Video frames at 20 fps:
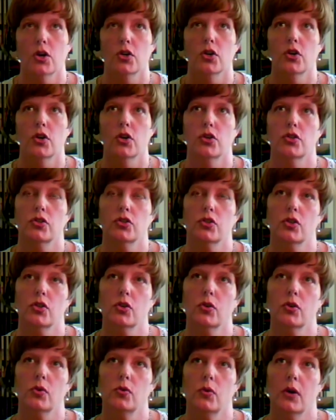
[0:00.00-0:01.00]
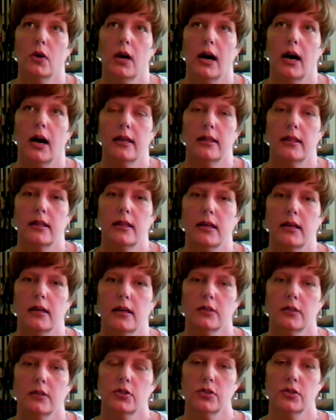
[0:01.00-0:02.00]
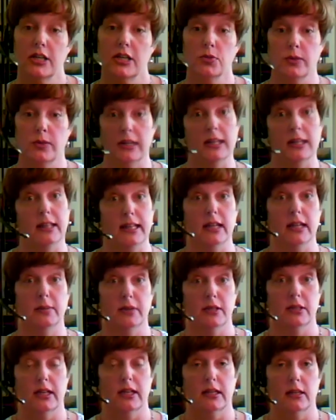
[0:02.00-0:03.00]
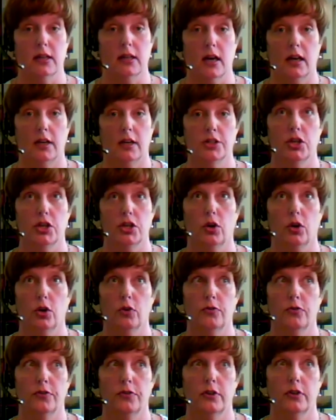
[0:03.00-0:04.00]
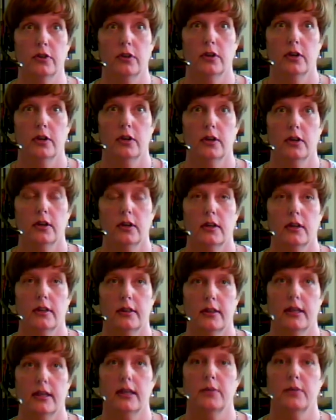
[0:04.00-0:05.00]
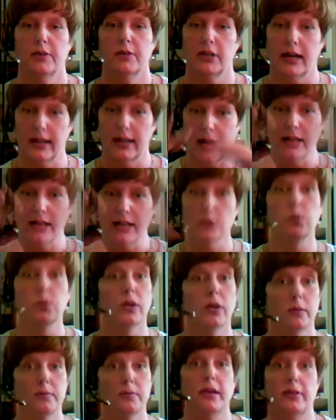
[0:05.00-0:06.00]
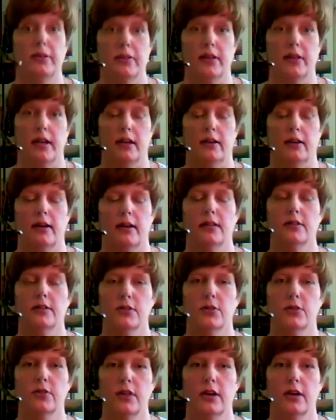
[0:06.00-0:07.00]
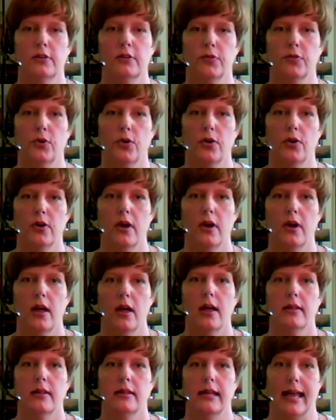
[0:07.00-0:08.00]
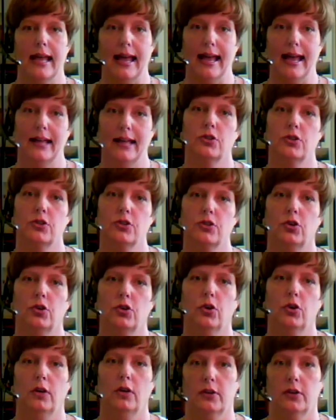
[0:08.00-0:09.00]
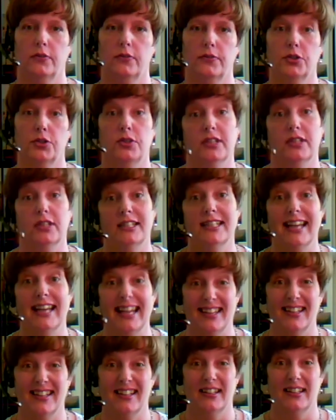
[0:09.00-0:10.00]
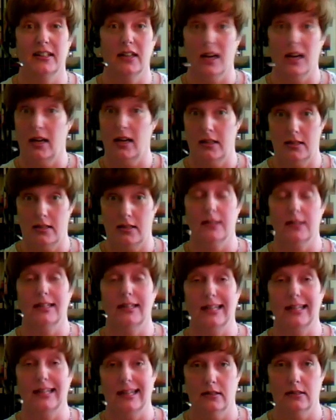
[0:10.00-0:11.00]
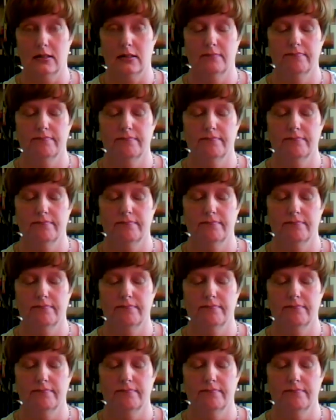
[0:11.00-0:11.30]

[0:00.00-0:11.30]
So I think associations, when they think about technology, often think about it as one big thing. And so therefore, they hand all of it off to the tech guys and gals.